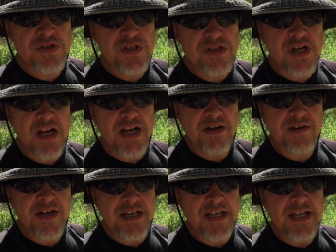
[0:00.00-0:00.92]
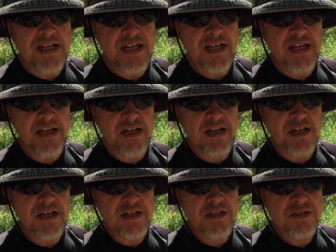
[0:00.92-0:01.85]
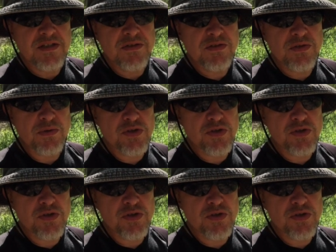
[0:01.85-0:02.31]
this clearing sort